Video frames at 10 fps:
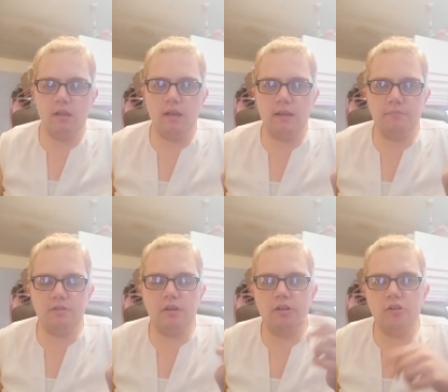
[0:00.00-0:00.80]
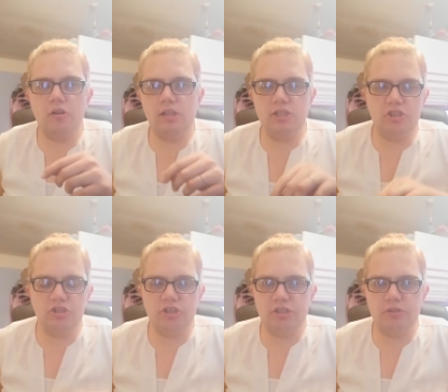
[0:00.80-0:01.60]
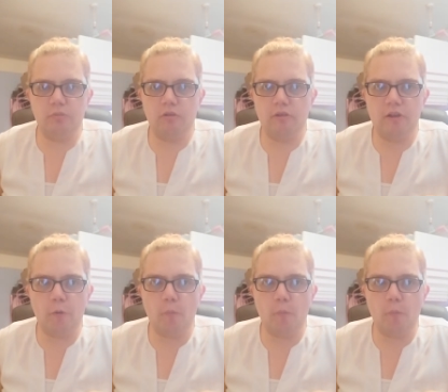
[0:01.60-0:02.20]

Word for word: I'm starting college in January.